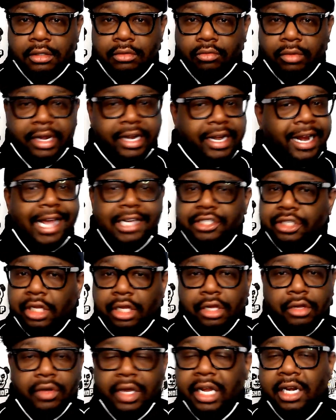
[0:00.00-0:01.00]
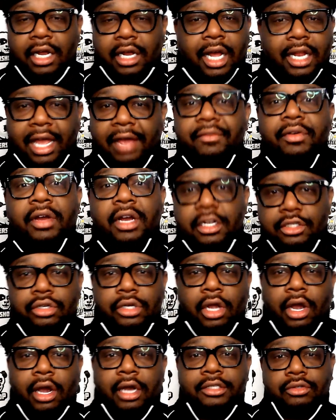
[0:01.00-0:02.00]
We ain't asking you to get 1,100
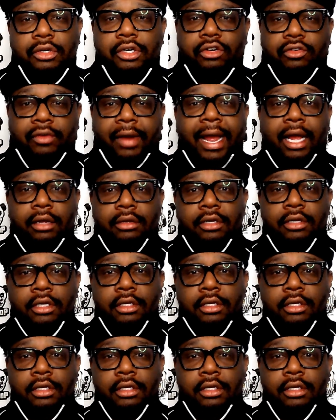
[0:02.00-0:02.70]
yards on the ground